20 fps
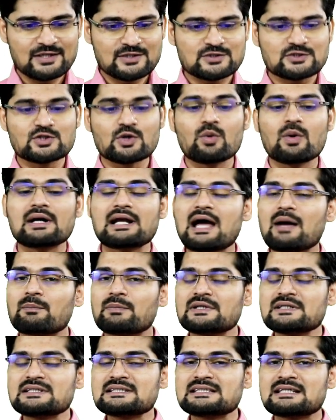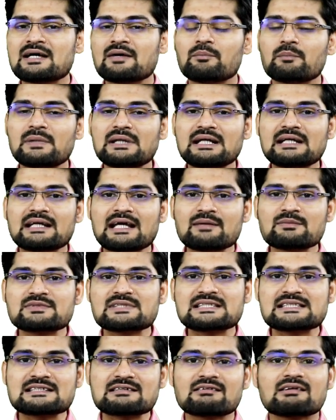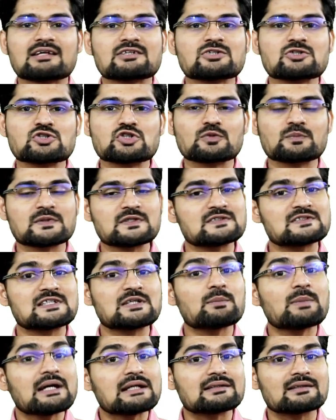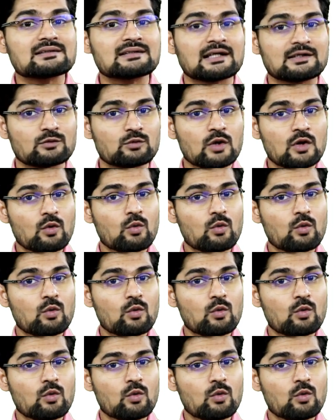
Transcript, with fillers: So what happens? Many times this relationship is debated that